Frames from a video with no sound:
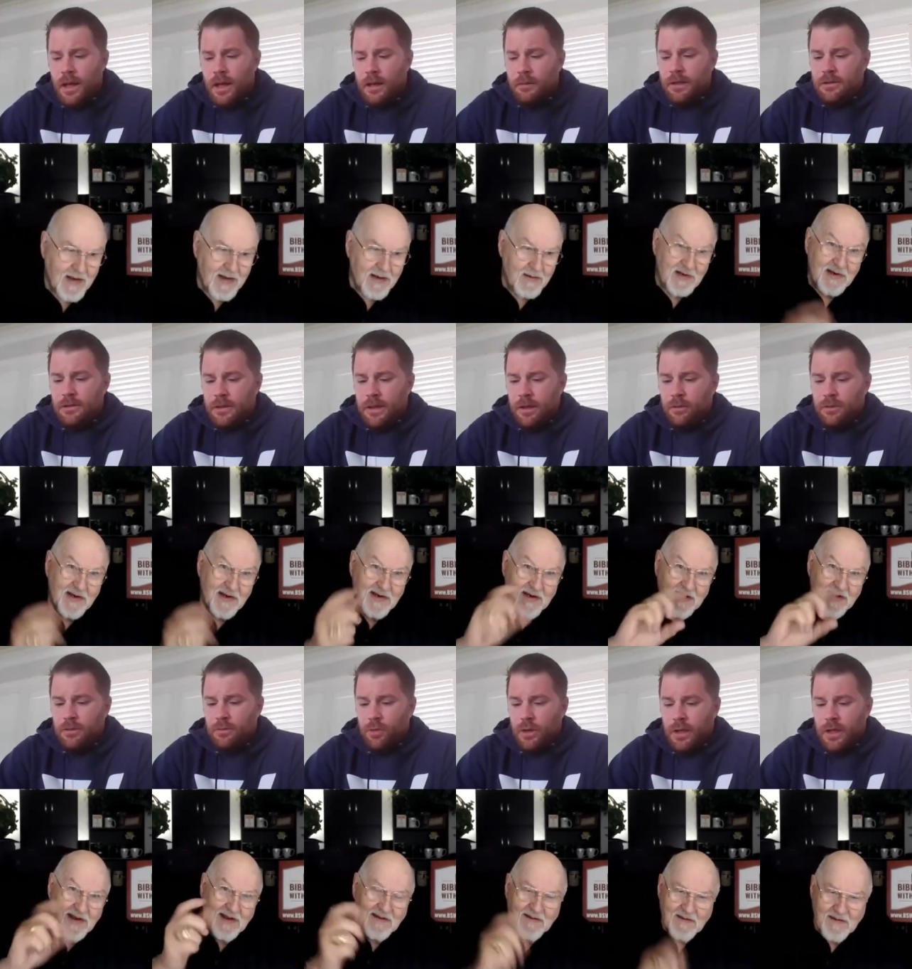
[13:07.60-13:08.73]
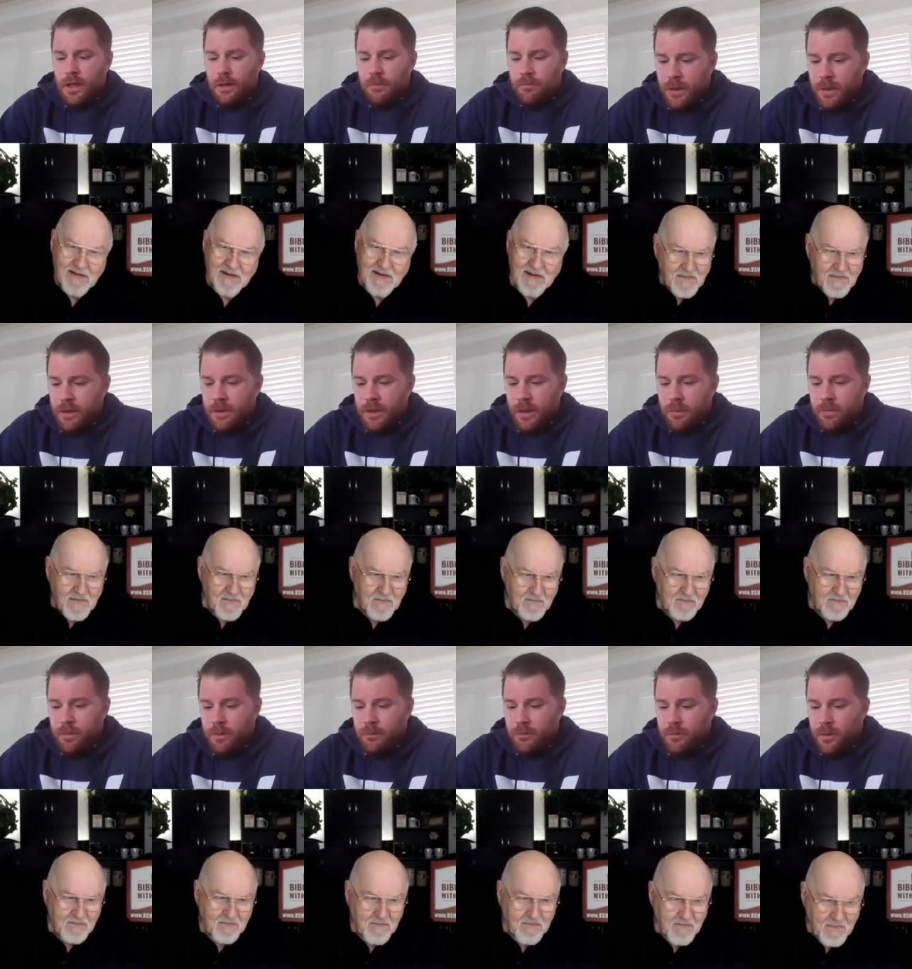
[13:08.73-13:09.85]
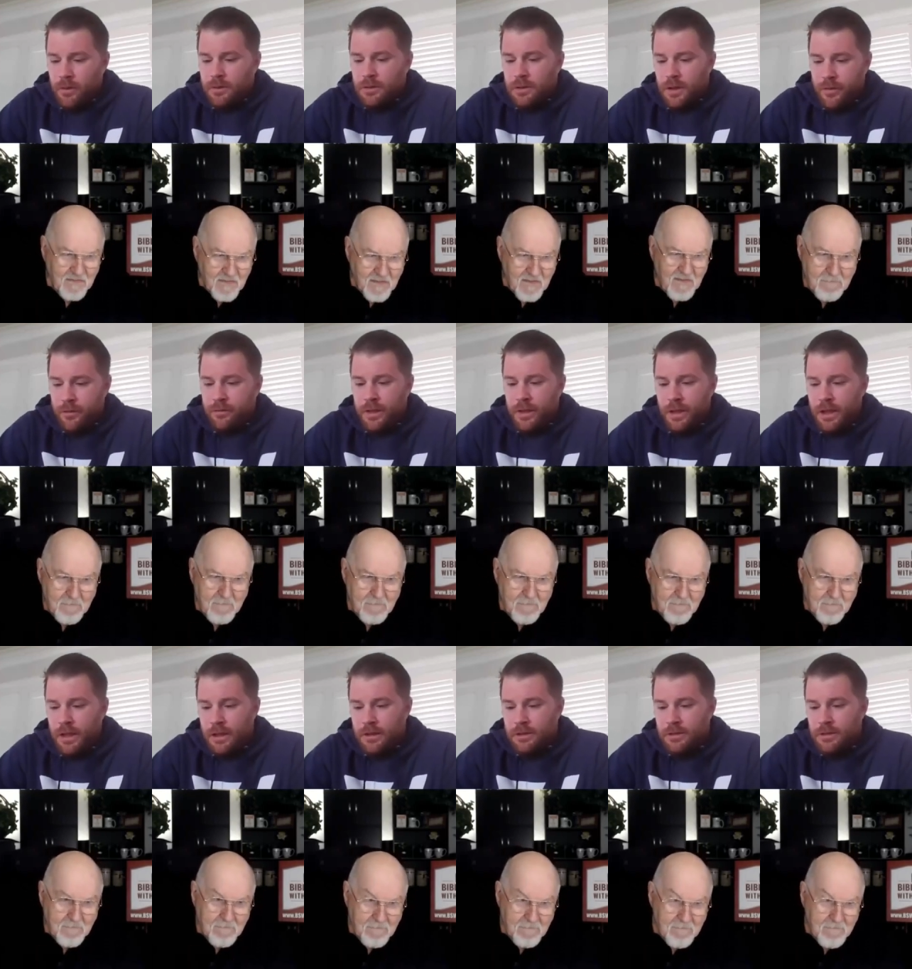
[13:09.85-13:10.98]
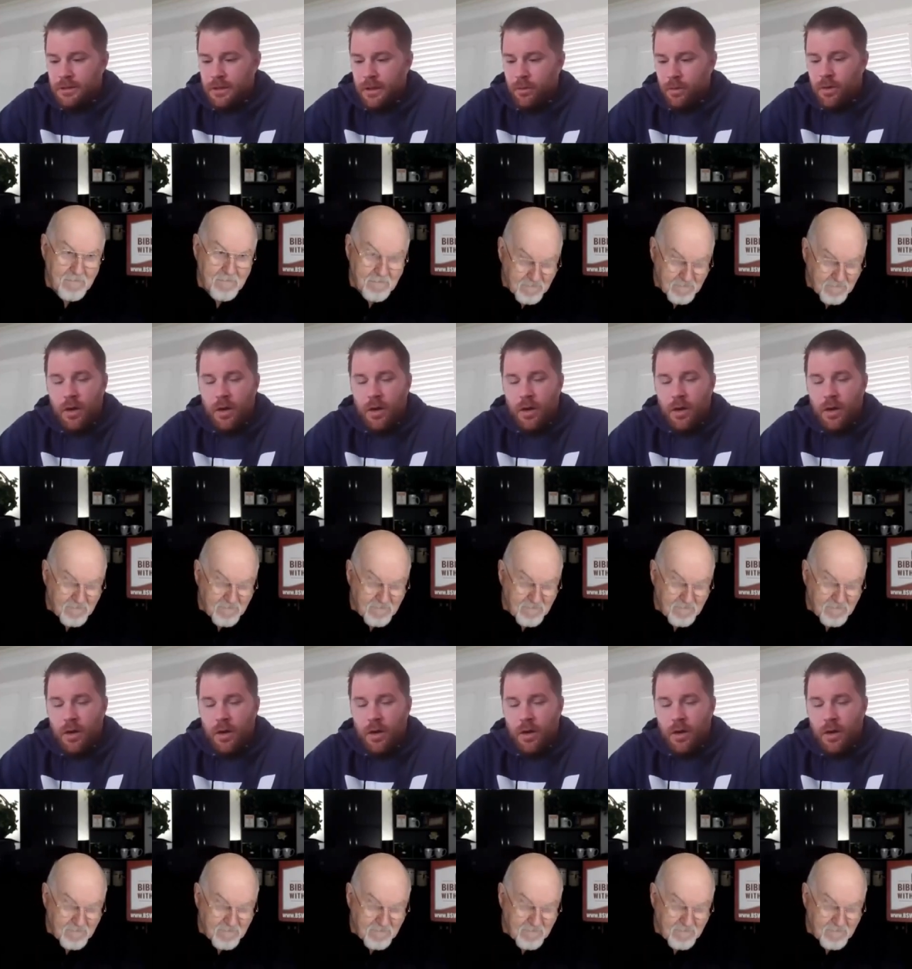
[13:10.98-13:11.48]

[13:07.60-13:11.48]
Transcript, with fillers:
Speaker 1: Yeah, that's, that was what I picked up in verse 15 is they were